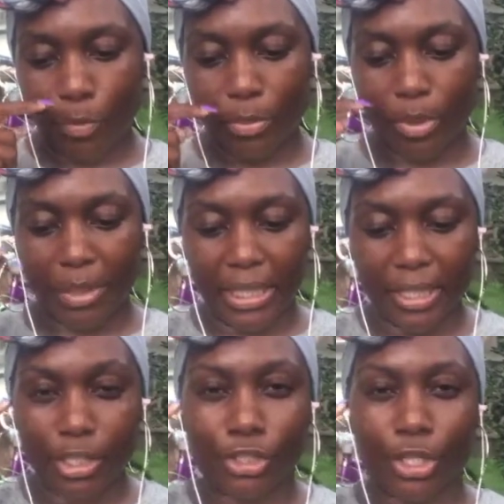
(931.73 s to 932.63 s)
we will
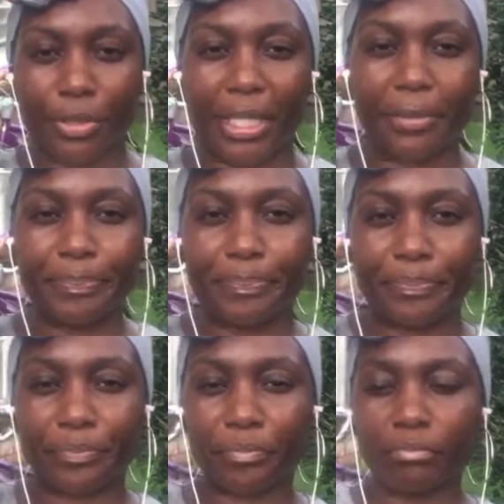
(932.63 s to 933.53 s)
begin a journey
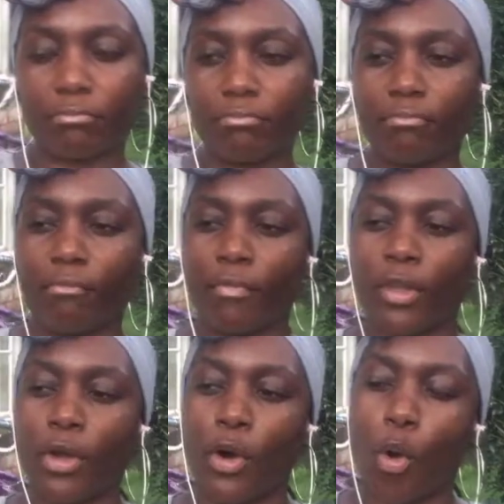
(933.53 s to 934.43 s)

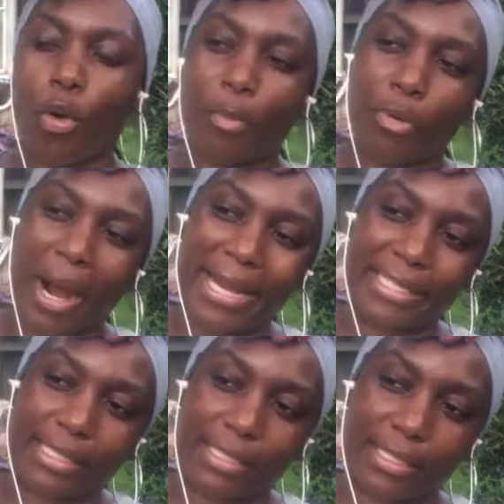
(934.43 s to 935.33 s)
or a
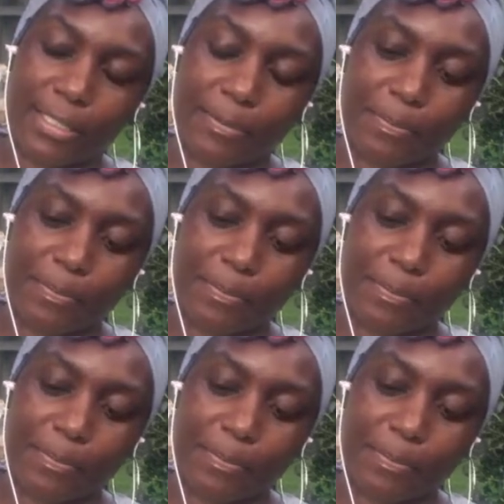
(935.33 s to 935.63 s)
practice